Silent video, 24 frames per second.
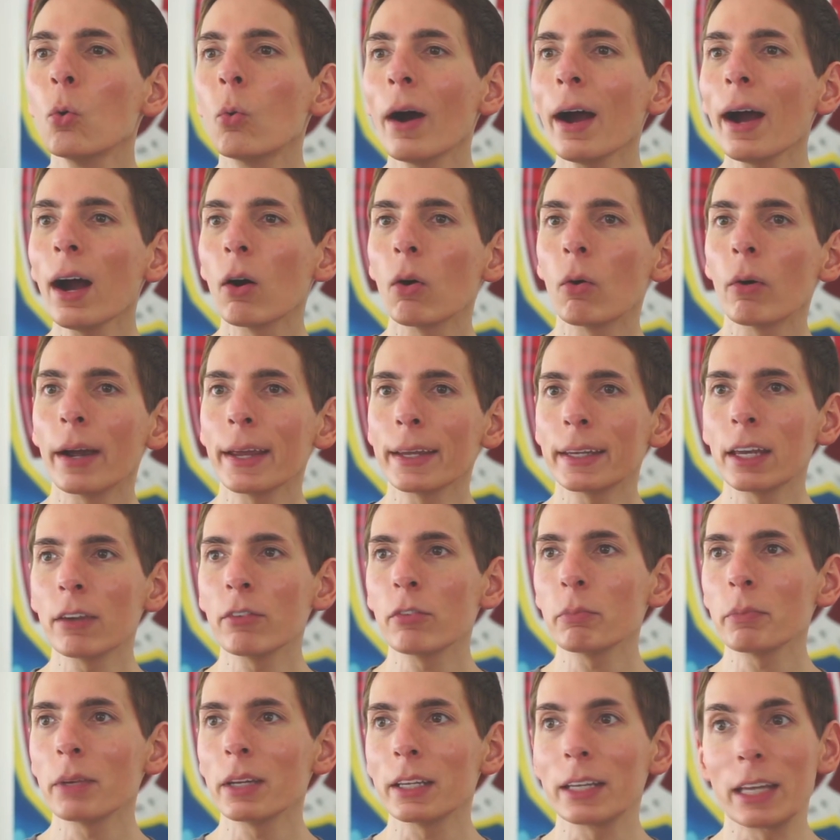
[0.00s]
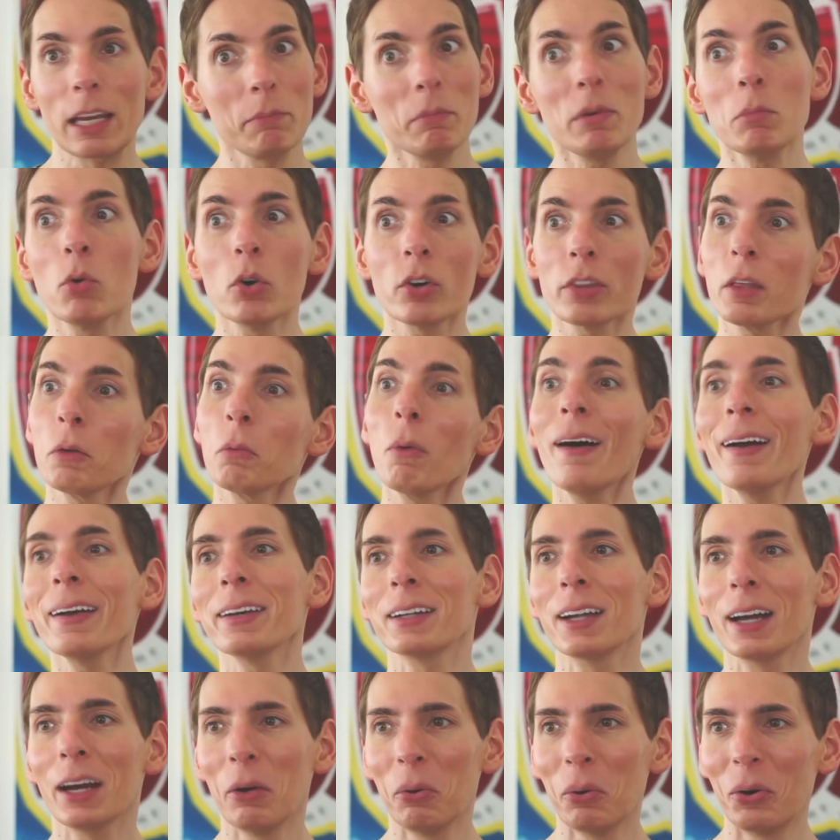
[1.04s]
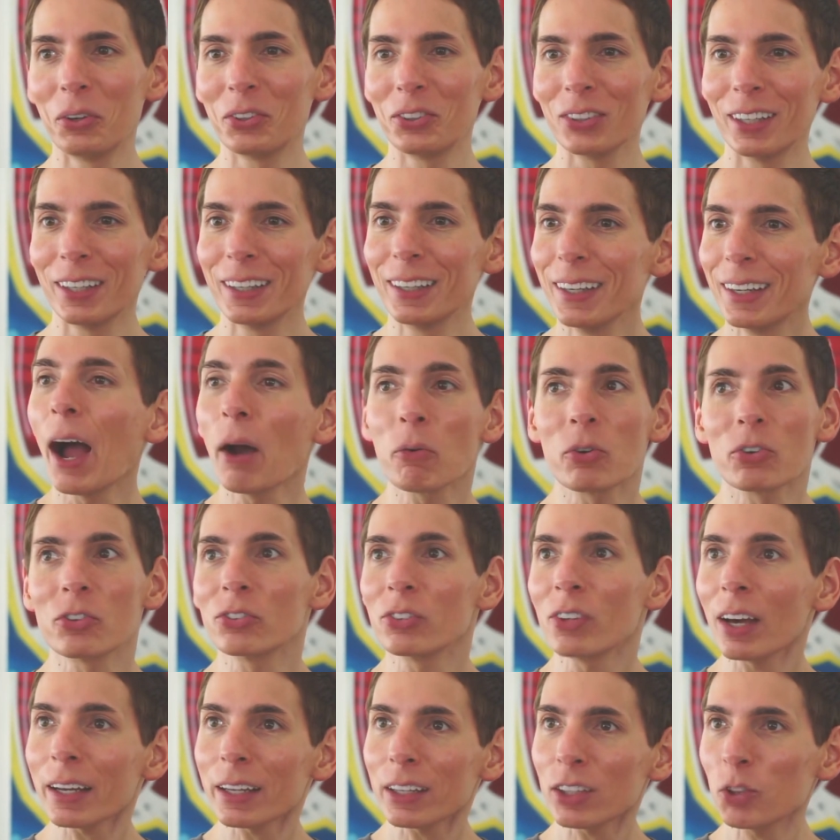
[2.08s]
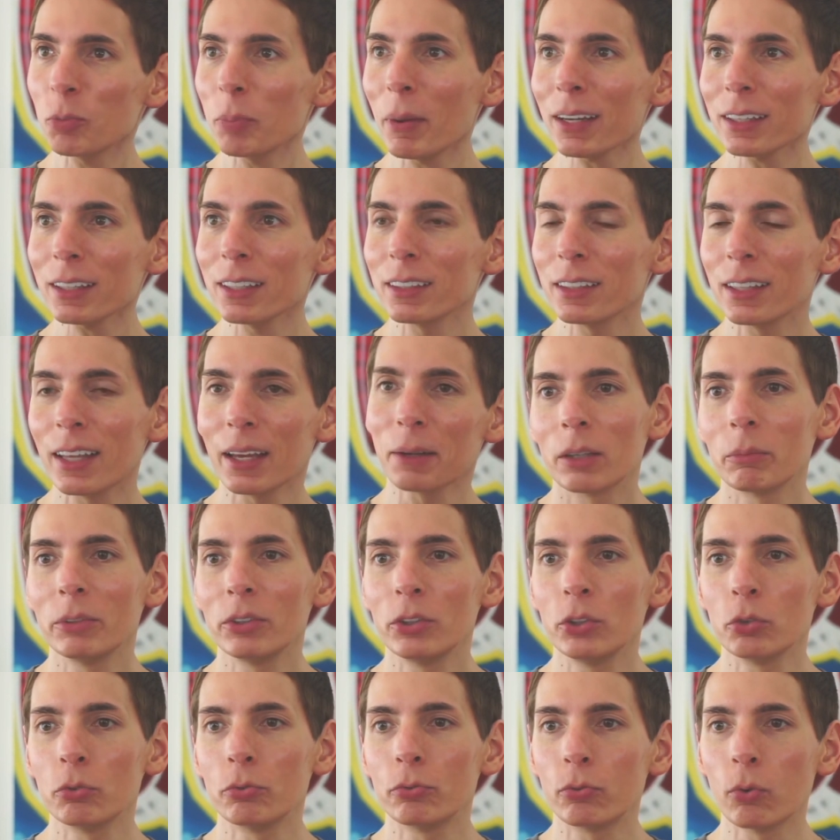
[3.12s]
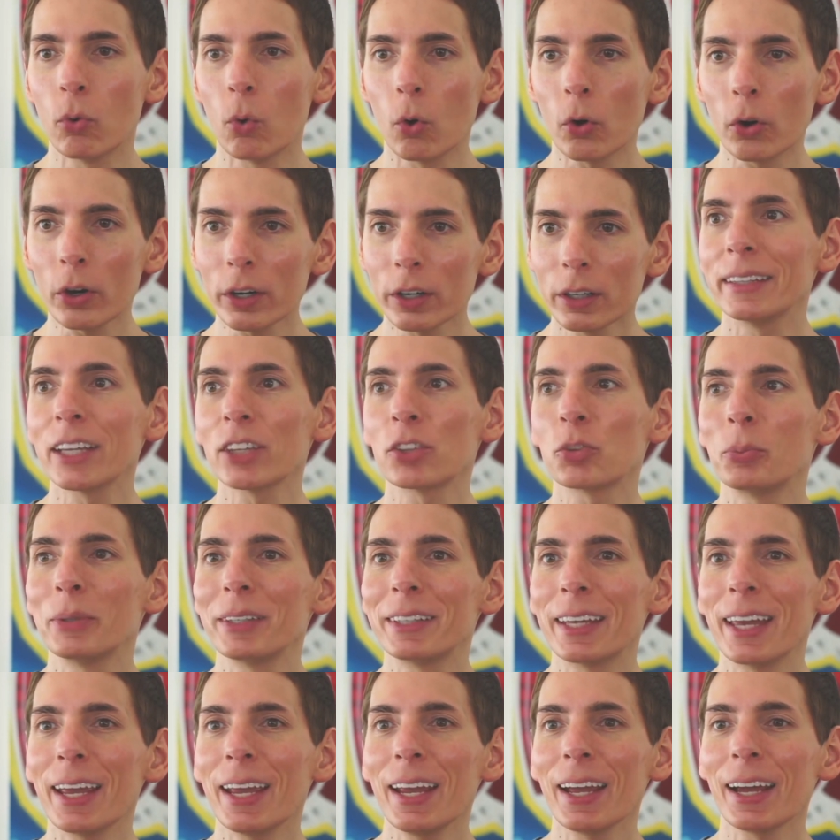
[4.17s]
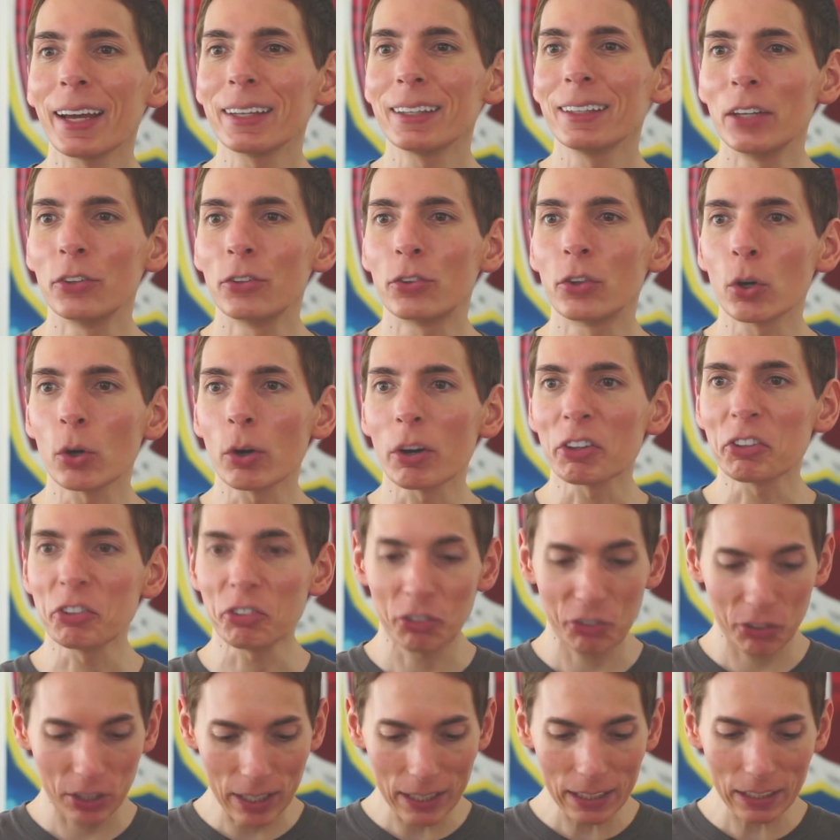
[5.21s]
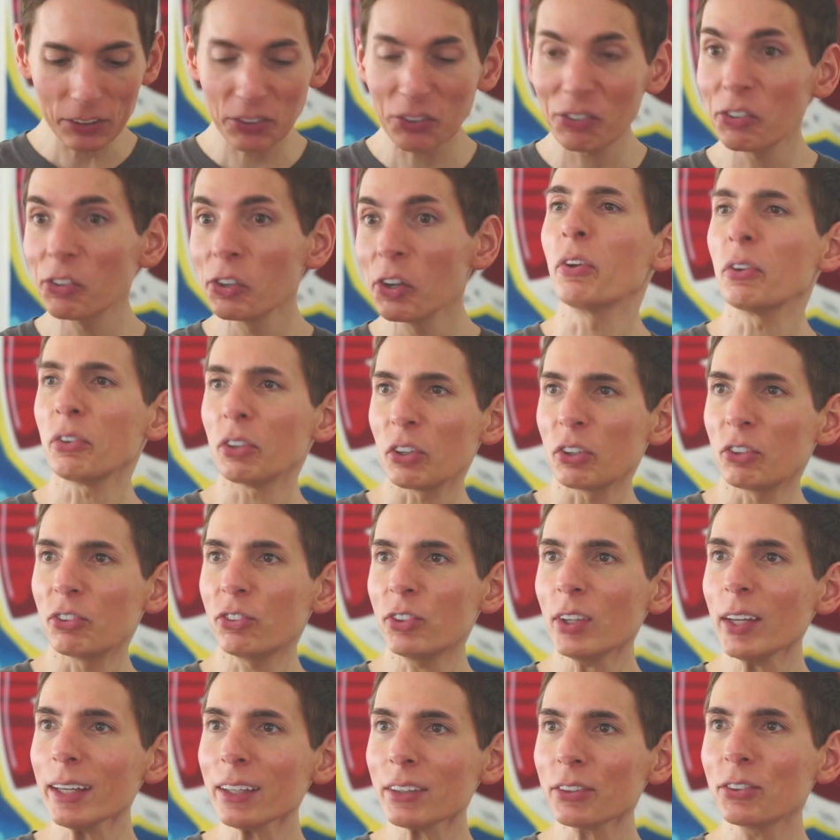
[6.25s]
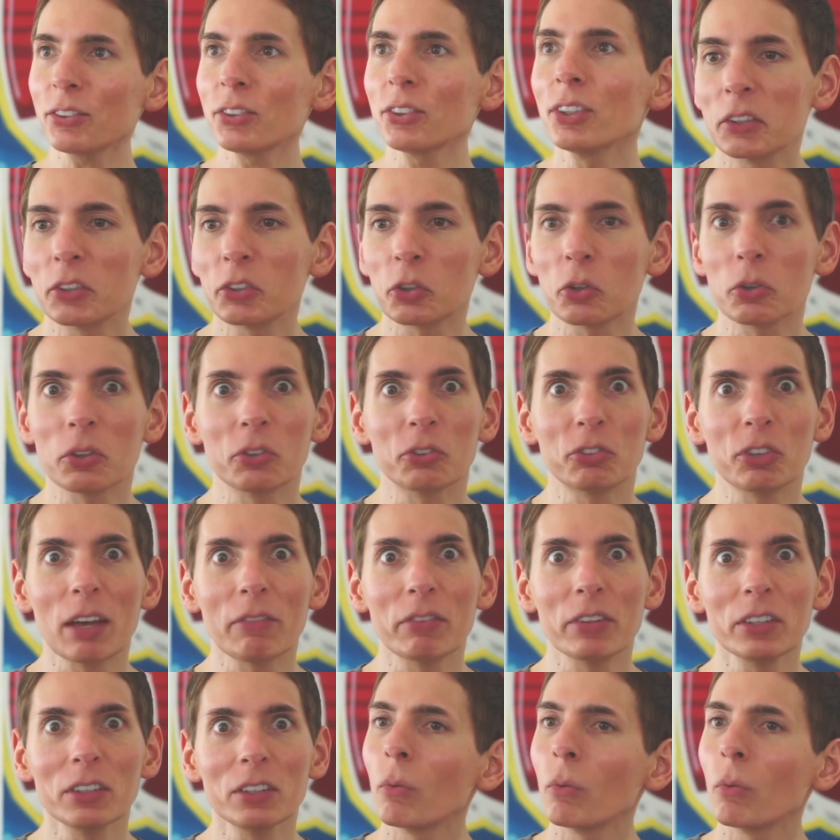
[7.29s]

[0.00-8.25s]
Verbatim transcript: wow, it gave, it gave me more than one. I was, I was not expecting that. Can we do four? Yes, we can. Is there a six? There's a six? Does it go to seven?